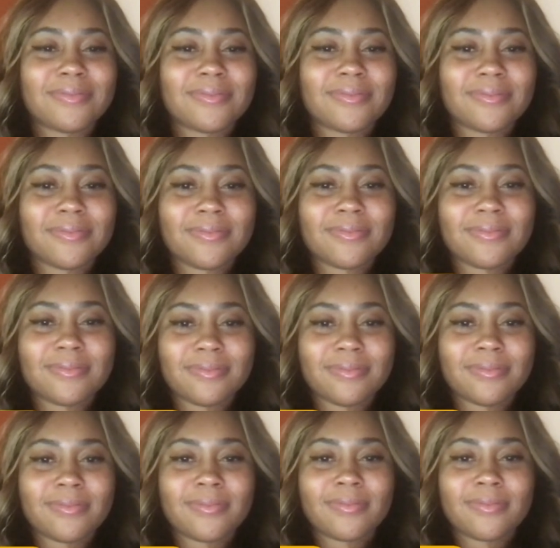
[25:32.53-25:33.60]

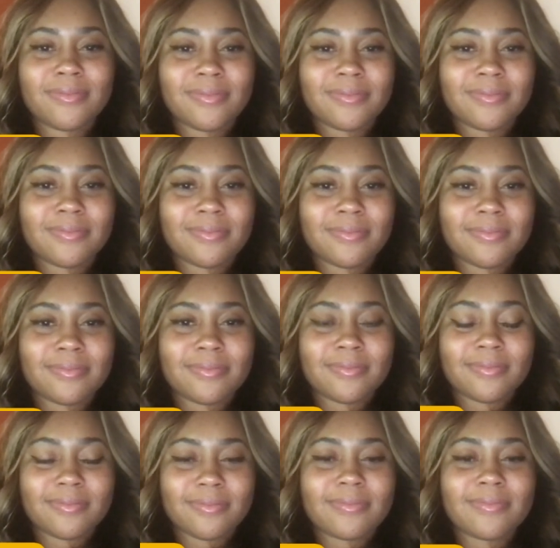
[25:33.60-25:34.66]

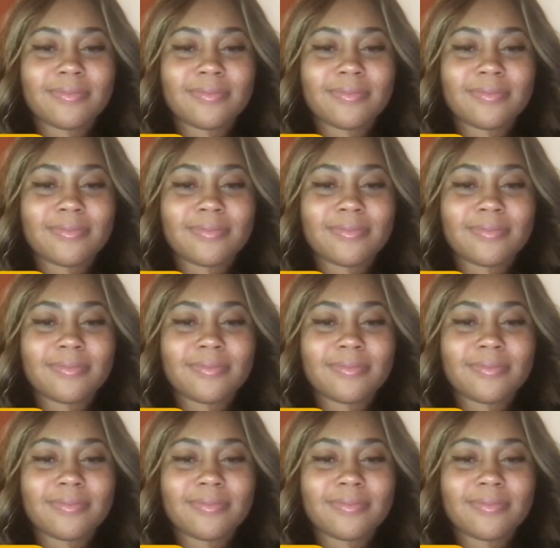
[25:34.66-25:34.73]
No words are spoken by the person on screen.